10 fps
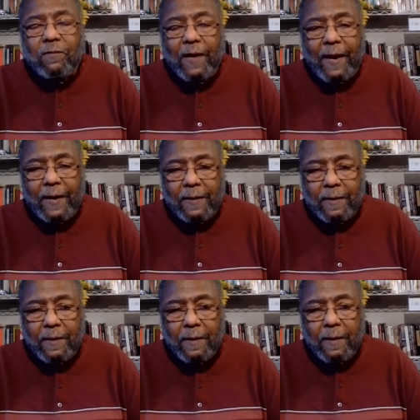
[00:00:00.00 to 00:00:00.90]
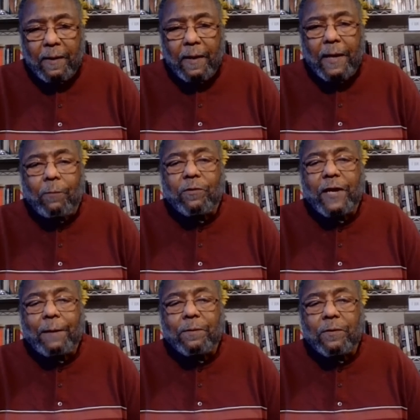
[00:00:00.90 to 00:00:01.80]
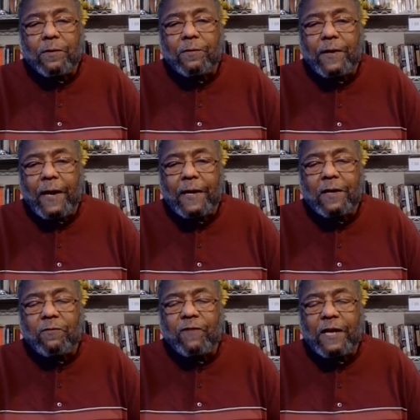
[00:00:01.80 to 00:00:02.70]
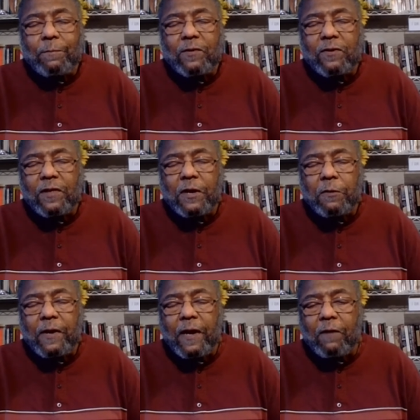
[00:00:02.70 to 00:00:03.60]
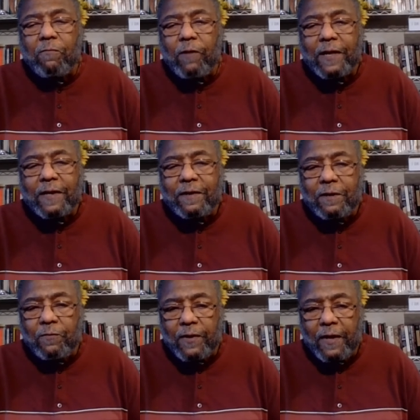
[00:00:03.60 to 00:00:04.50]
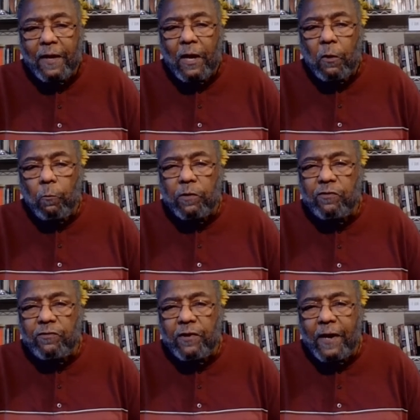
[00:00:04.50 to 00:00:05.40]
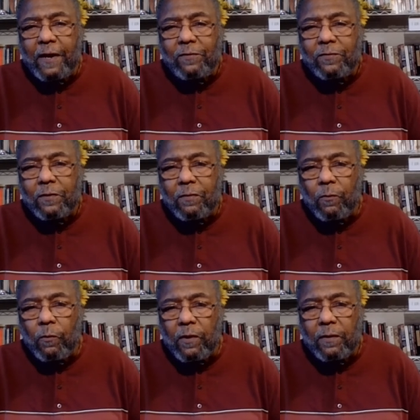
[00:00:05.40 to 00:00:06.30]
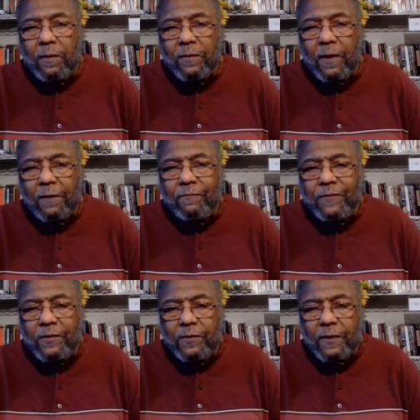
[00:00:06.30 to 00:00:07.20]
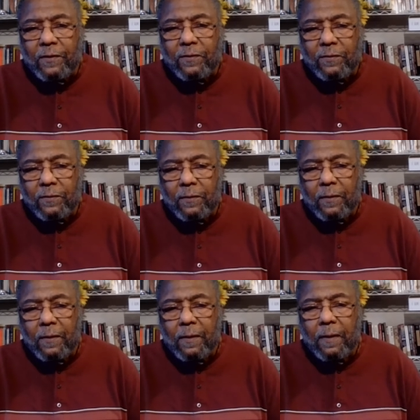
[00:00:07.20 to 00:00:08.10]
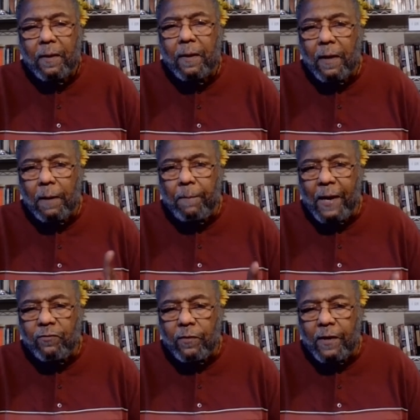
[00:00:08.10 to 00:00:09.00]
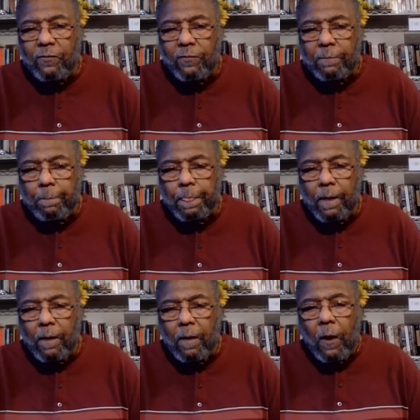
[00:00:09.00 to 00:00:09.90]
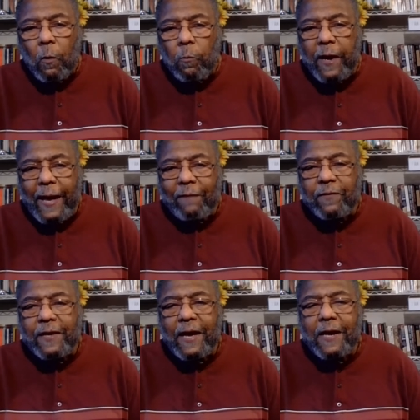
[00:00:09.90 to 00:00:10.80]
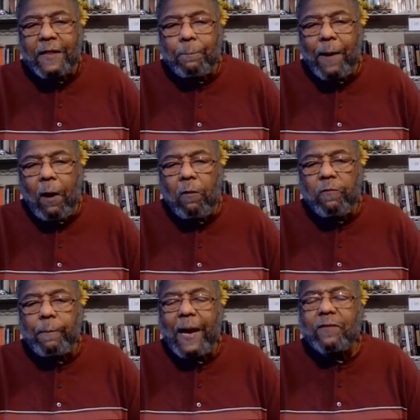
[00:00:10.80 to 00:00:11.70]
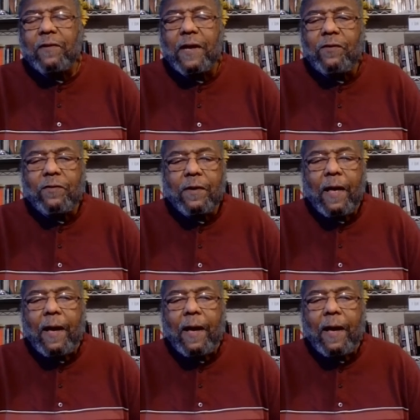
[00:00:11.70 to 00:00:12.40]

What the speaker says: light, he was able to create his famous theory of relativity, which changed the world of physics. Imagination. When advocating the power of imagination,